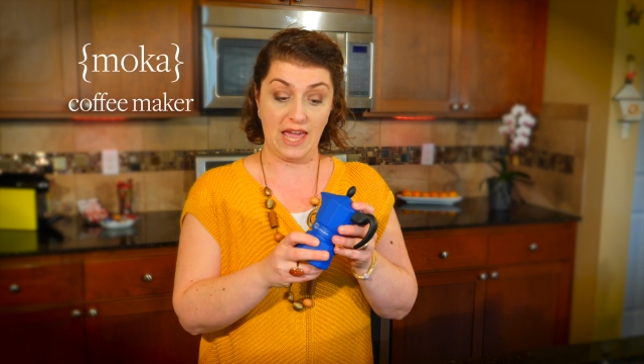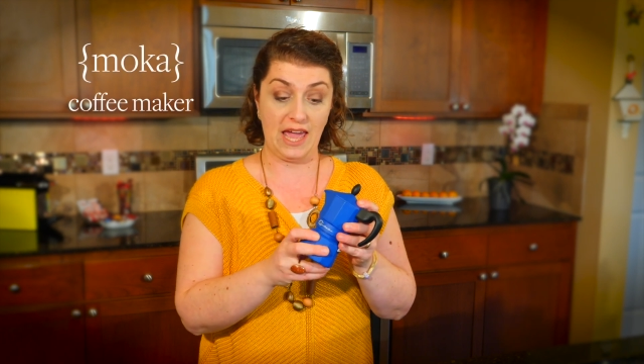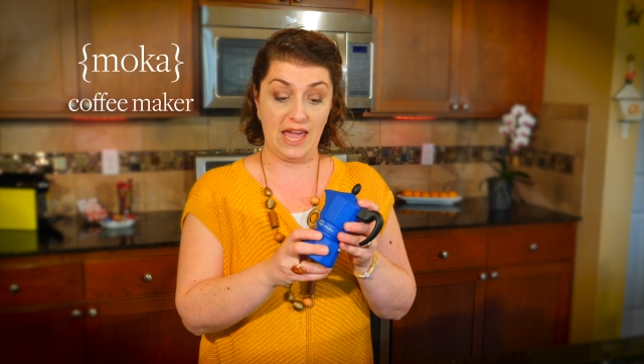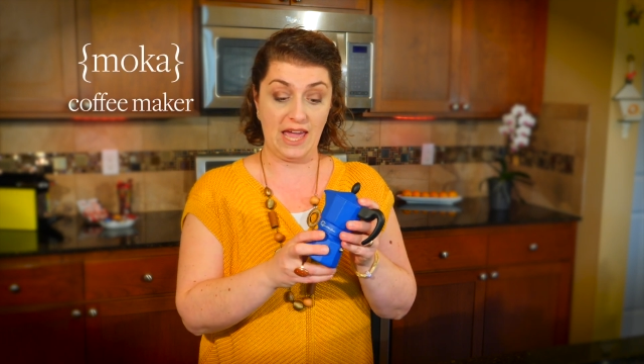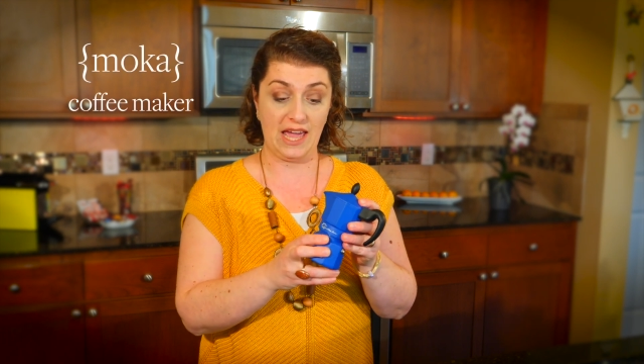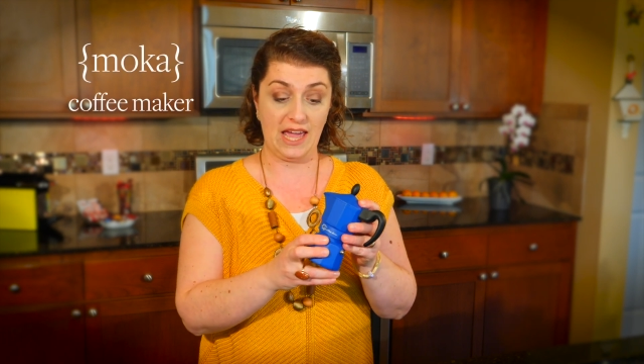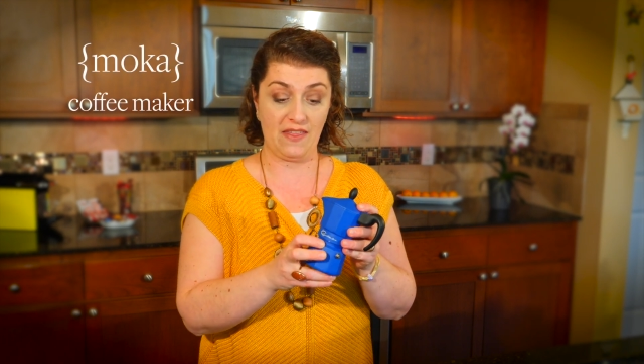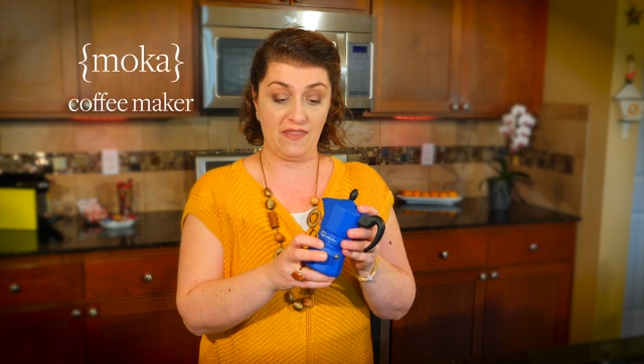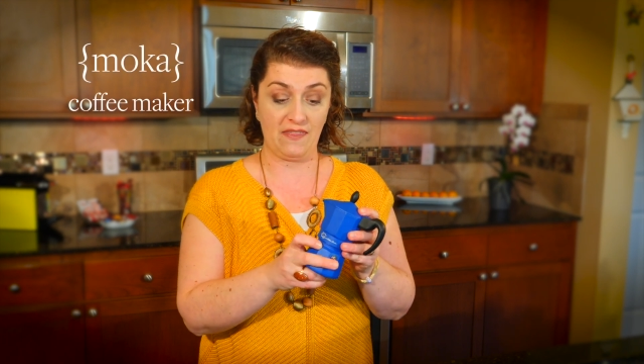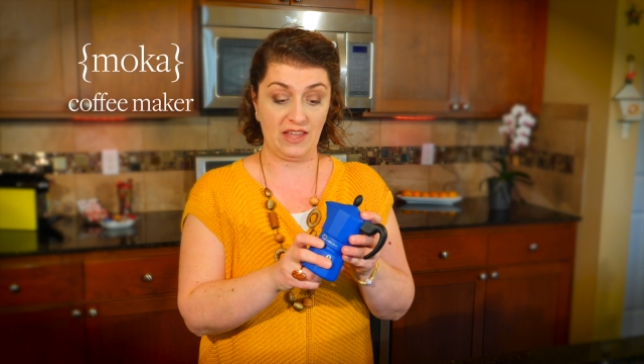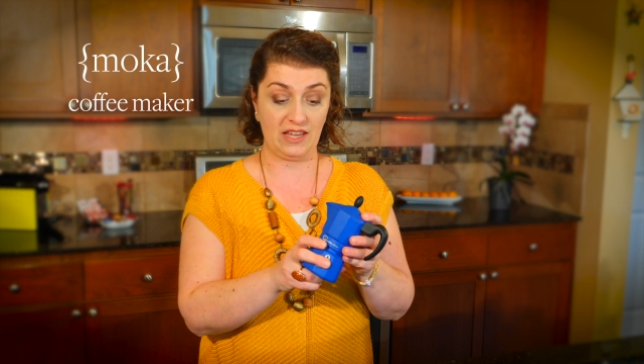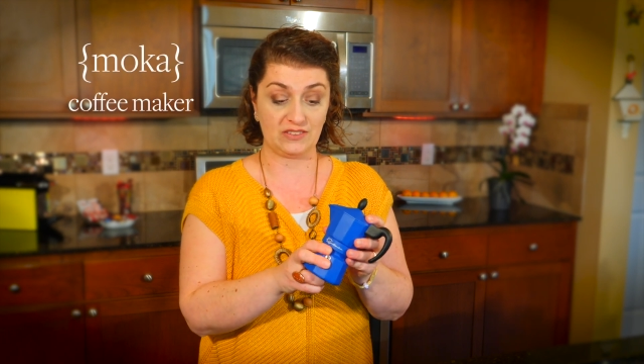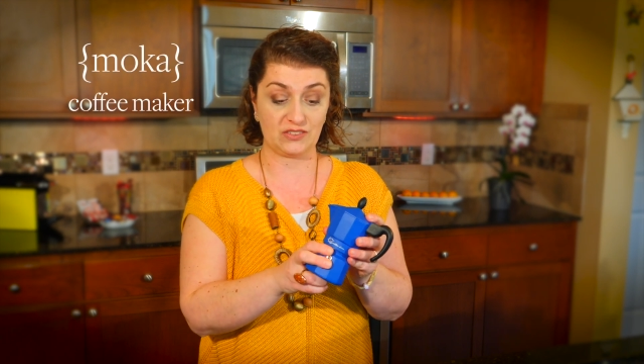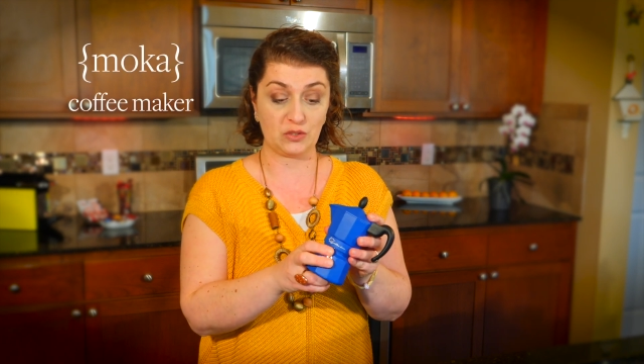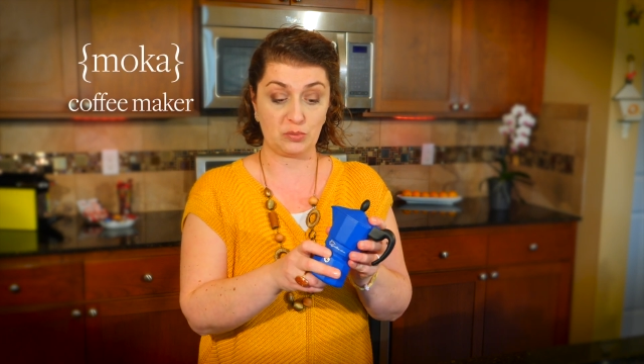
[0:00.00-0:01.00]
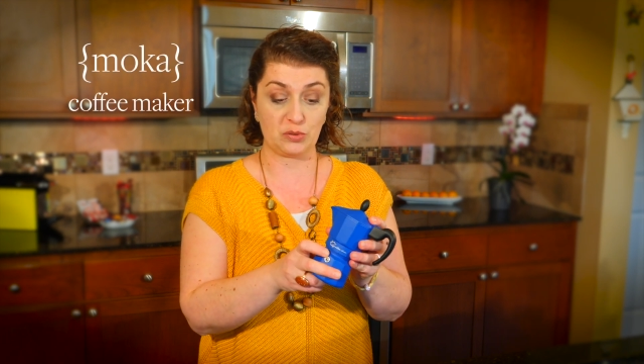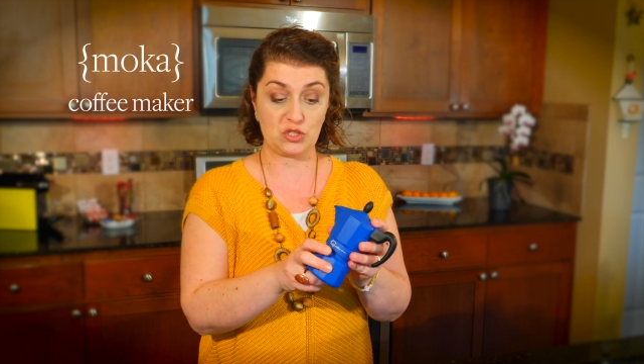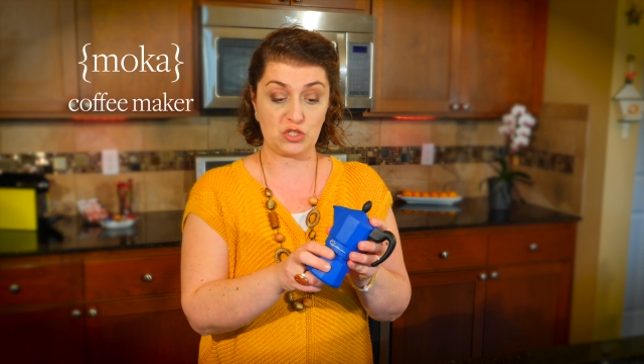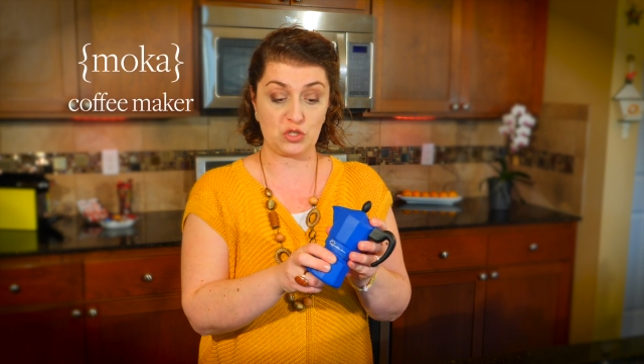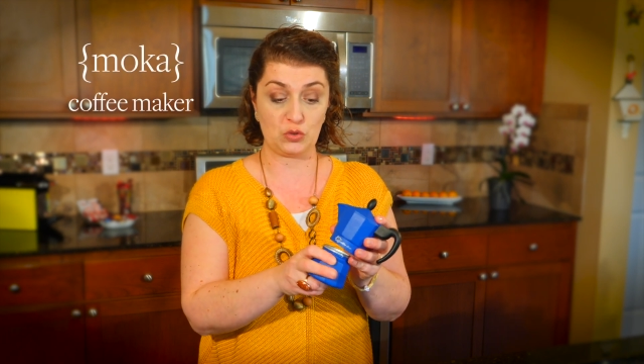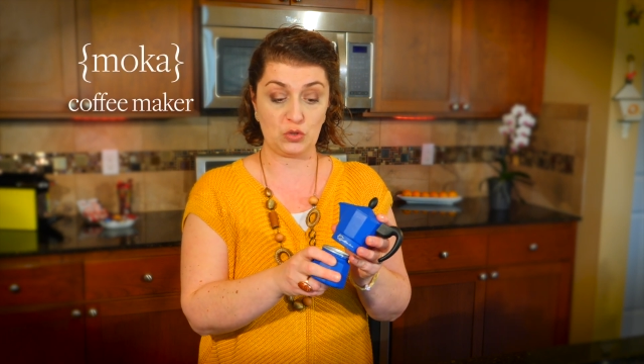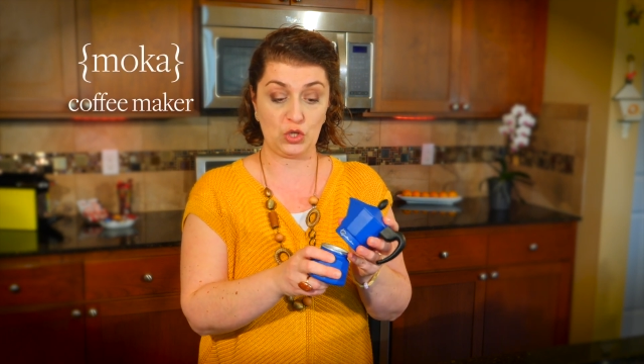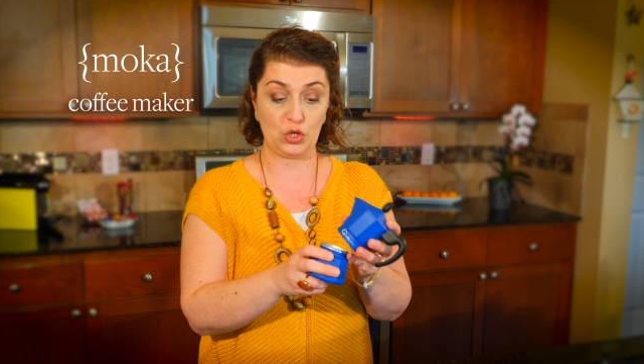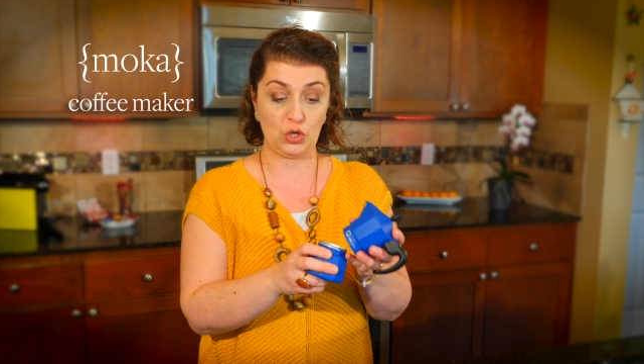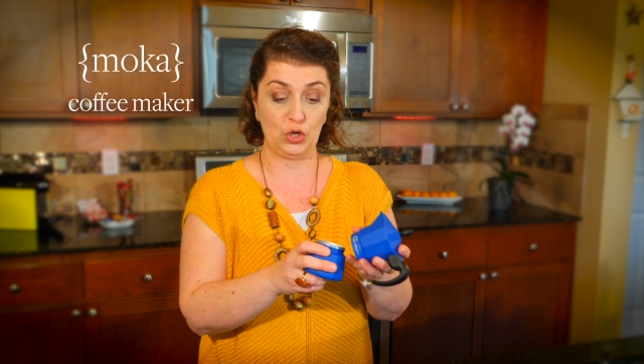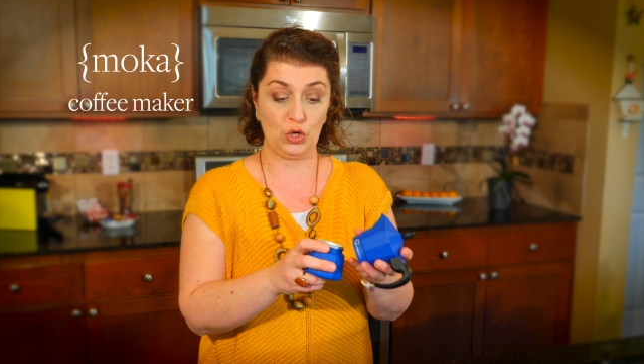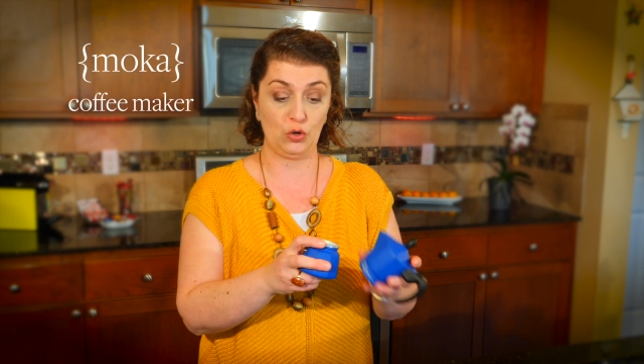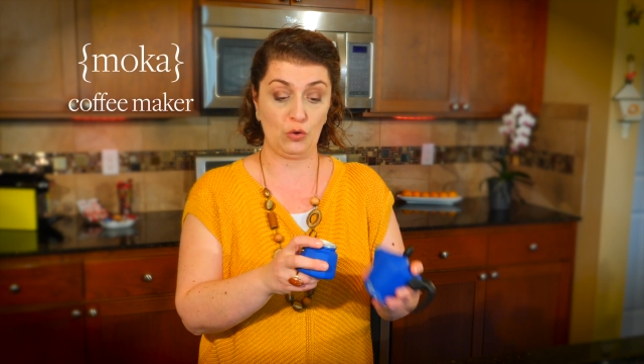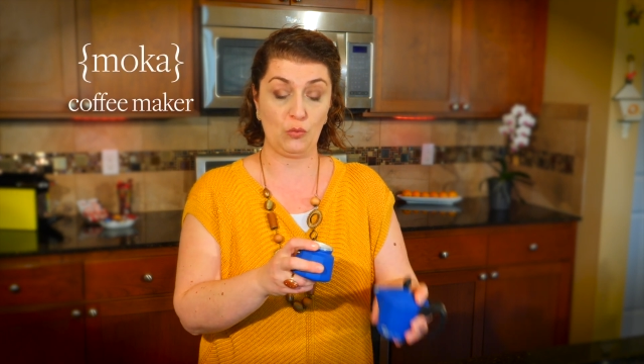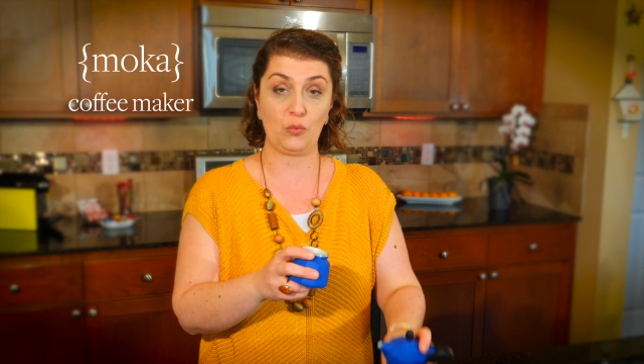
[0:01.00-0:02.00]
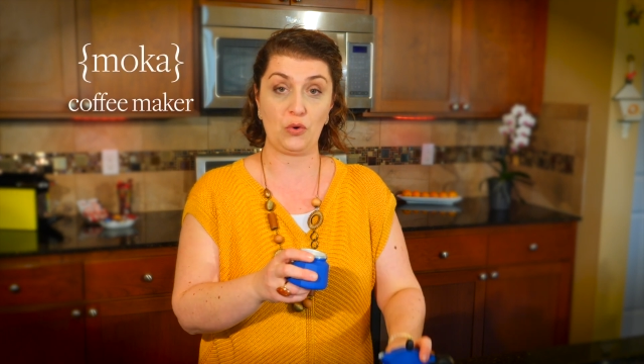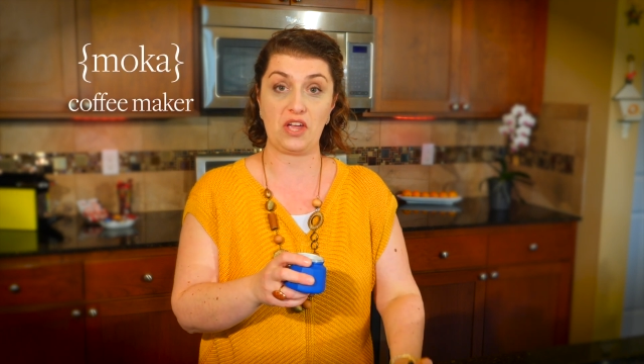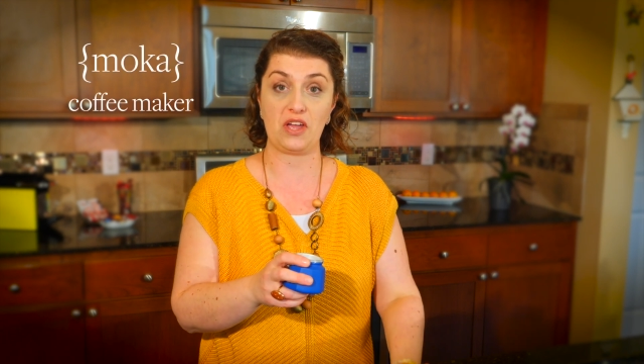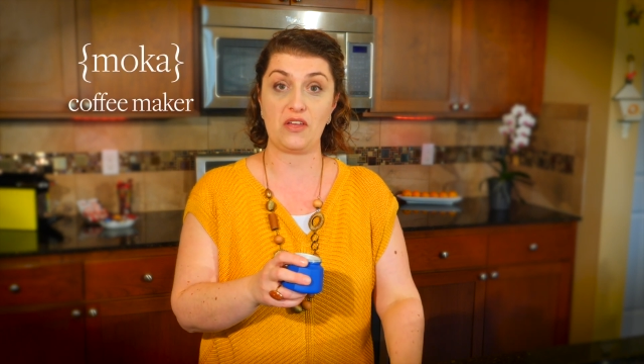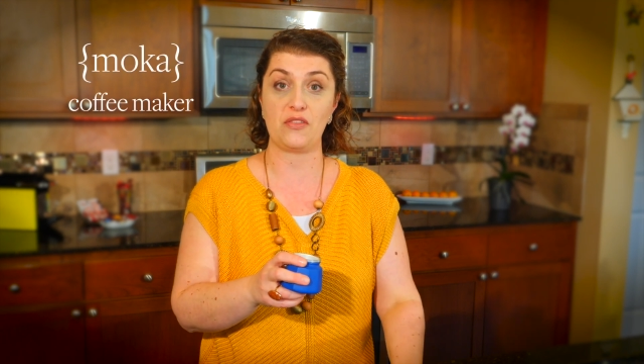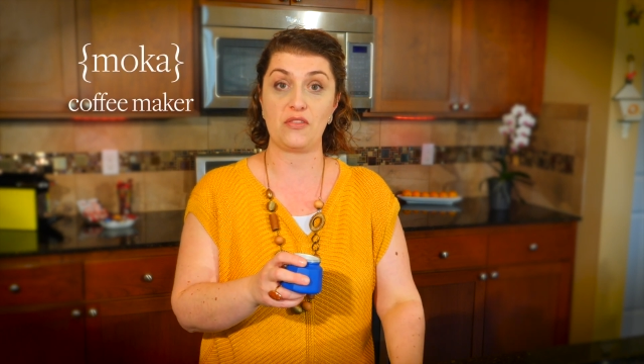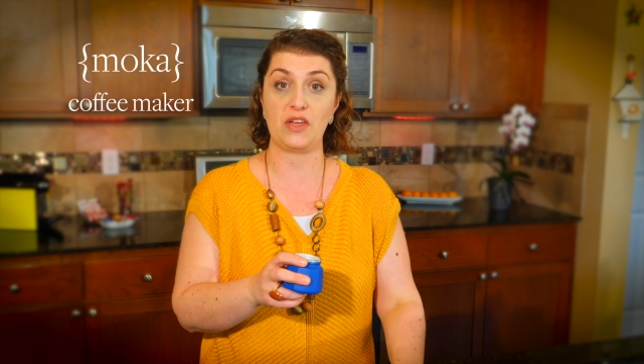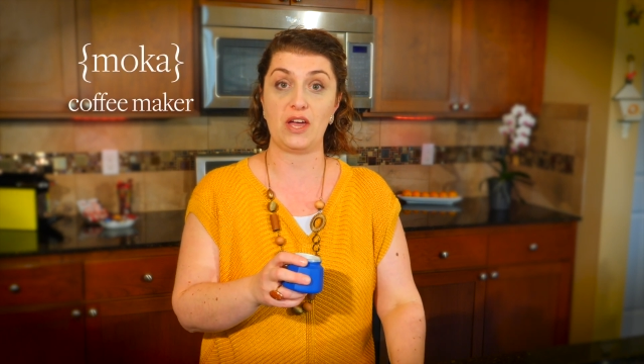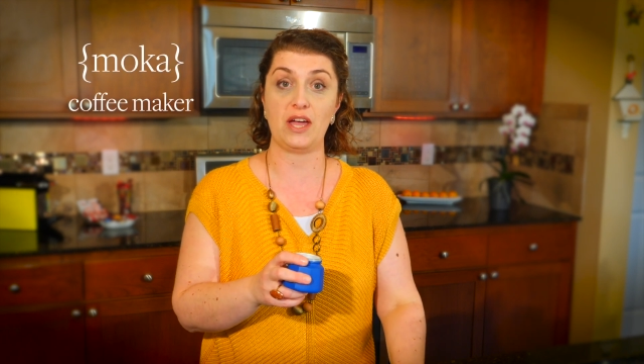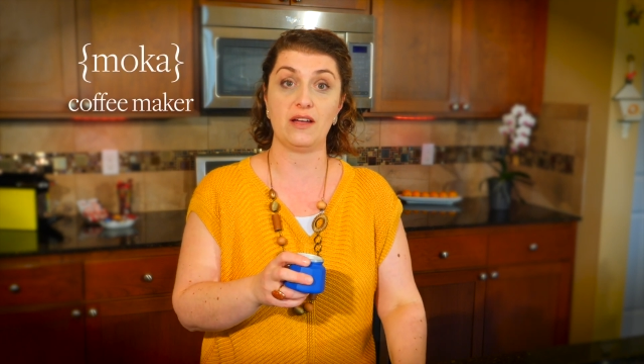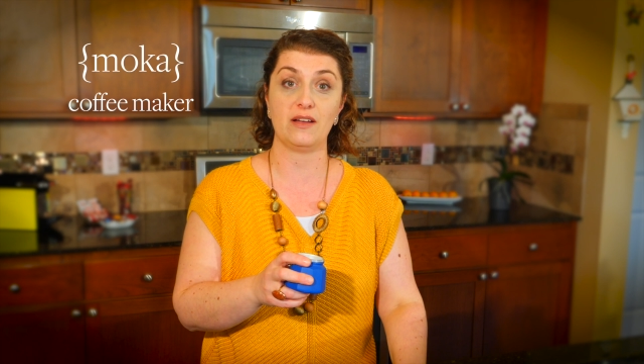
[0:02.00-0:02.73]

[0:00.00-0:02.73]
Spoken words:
And it's supposed to go with